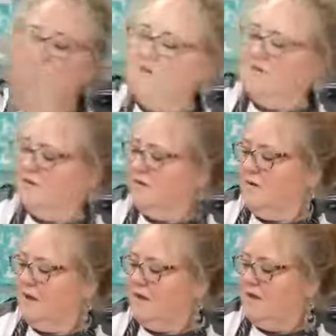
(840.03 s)
It'll look
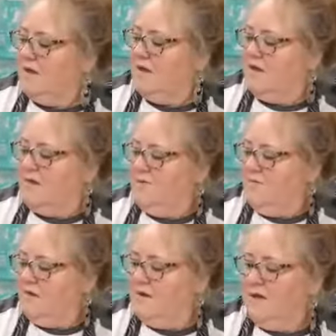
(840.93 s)
okay. If
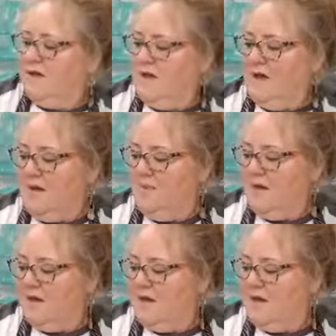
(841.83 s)
I may